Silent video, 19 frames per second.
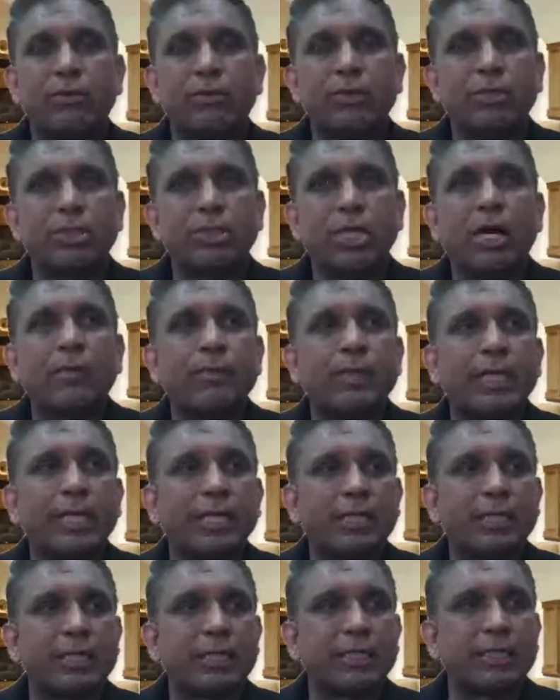
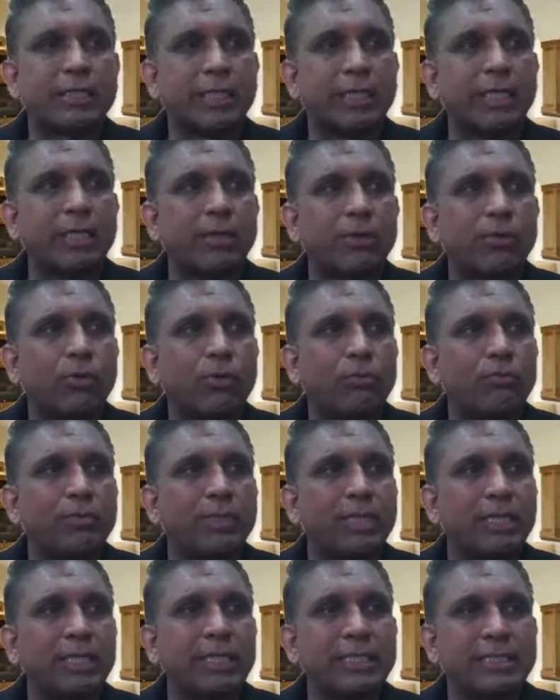dominated the whole
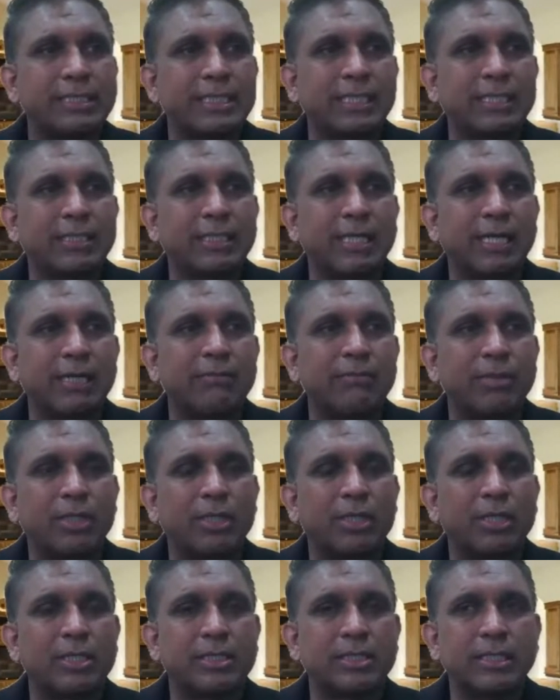Middle East at the time,
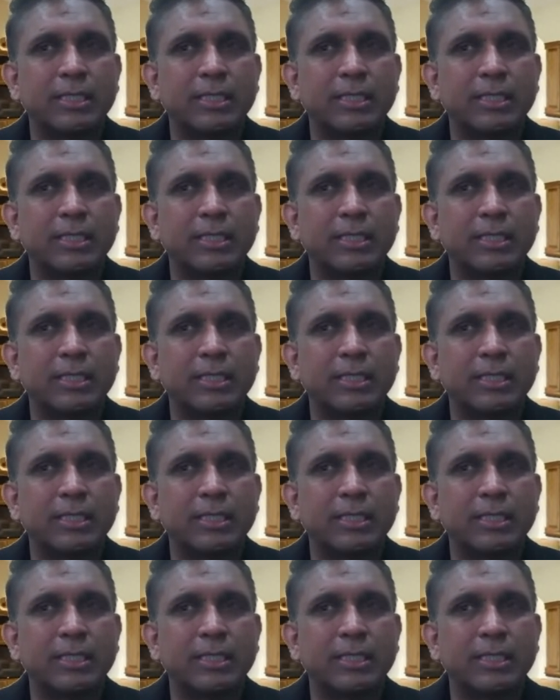because